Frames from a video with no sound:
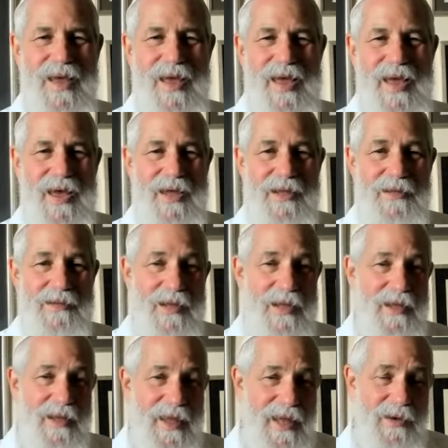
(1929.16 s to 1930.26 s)
And
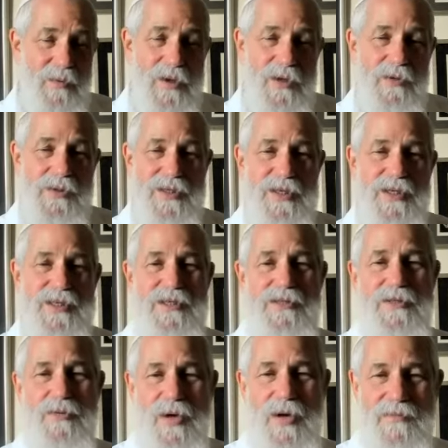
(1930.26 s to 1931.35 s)
anyone who's listened
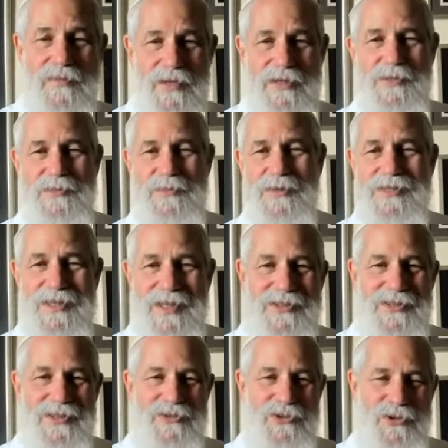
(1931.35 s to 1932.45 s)
to Rav Ginsburg's
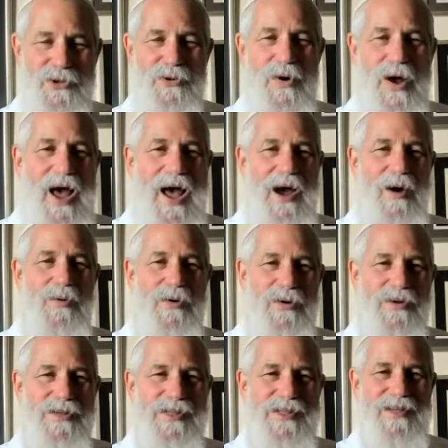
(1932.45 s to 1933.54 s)
teaching, 2
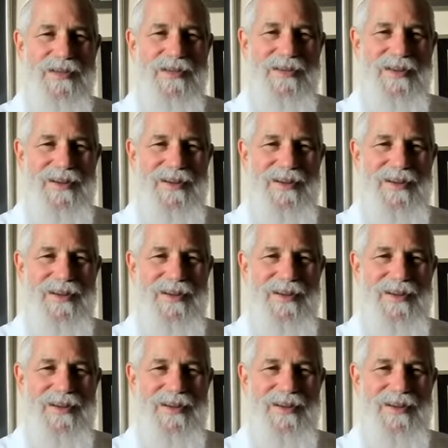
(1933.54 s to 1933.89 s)
hours